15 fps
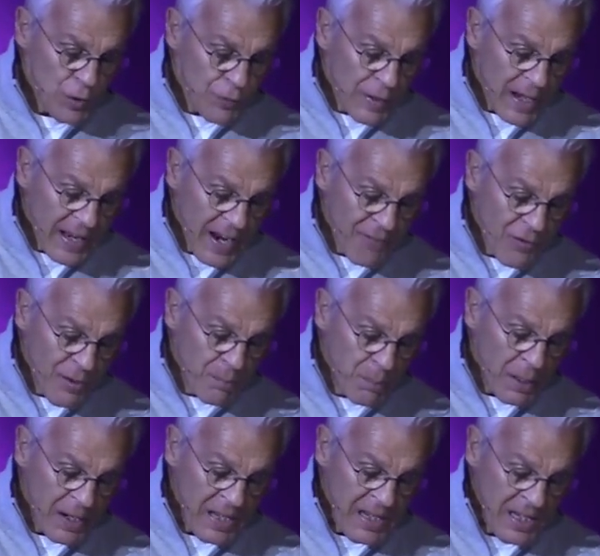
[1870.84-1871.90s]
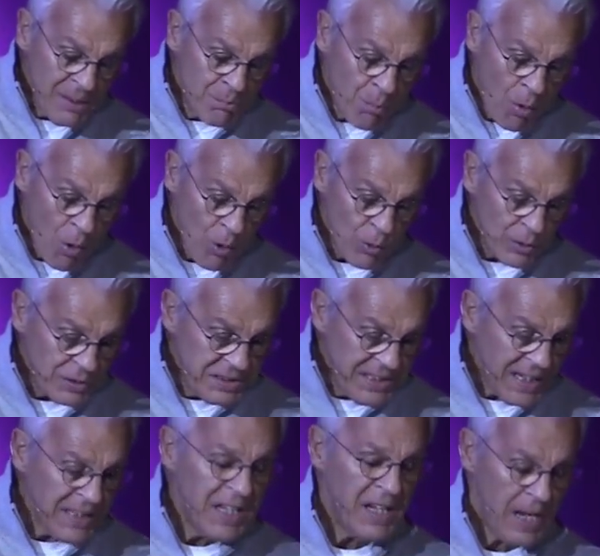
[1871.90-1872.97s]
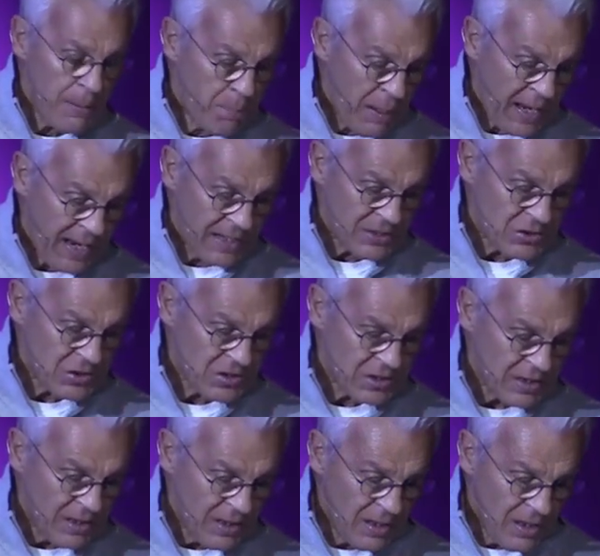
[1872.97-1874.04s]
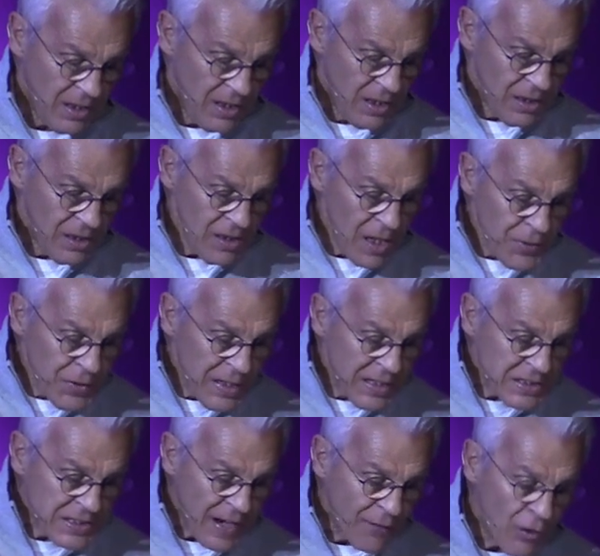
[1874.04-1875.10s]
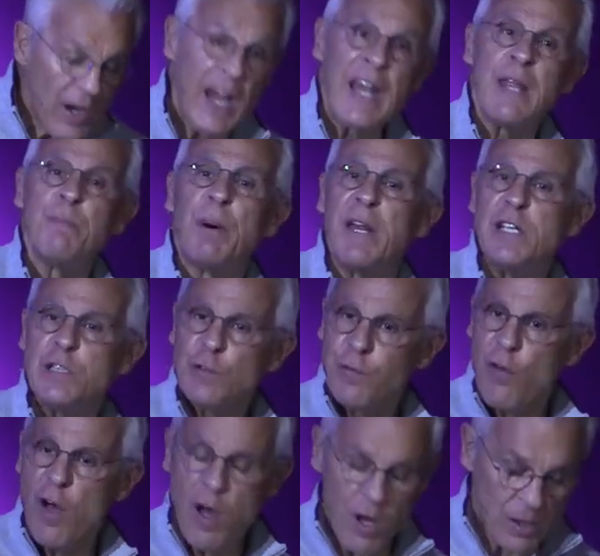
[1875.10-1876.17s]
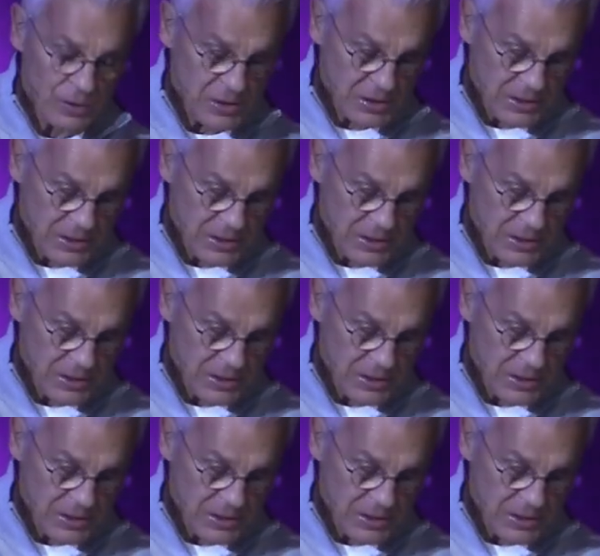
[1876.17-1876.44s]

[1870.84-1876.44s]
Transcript: got everybody in moral dignity pants. Nothing is ever anybody's fault.